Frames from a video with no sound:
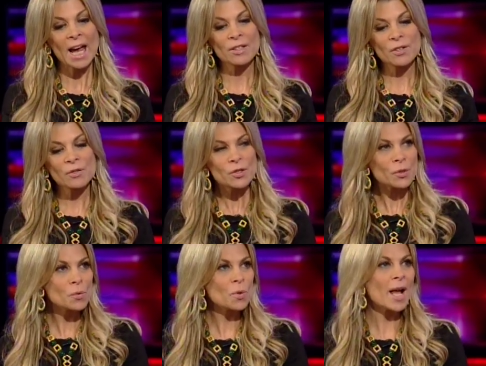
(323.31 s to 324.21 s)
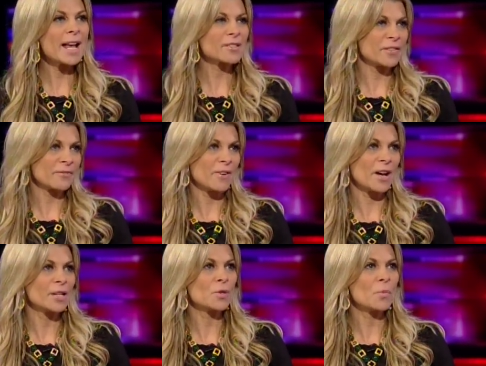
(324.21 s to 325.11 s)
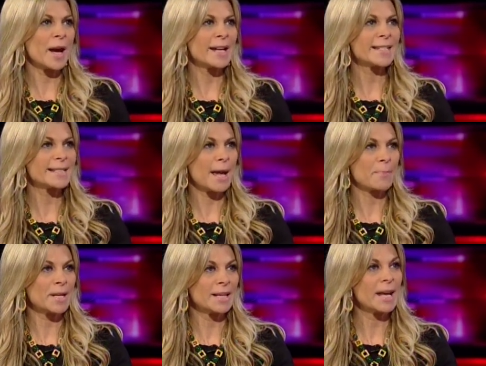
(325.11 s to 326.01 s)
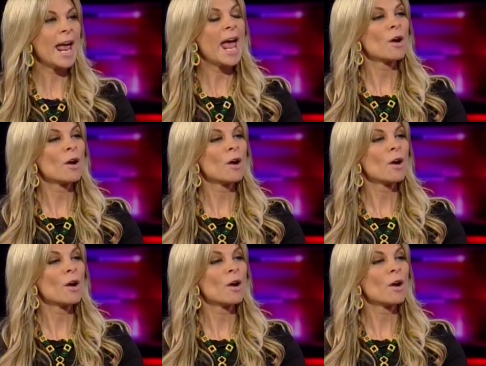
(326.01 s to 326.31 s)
And so the school has to find a way to step in and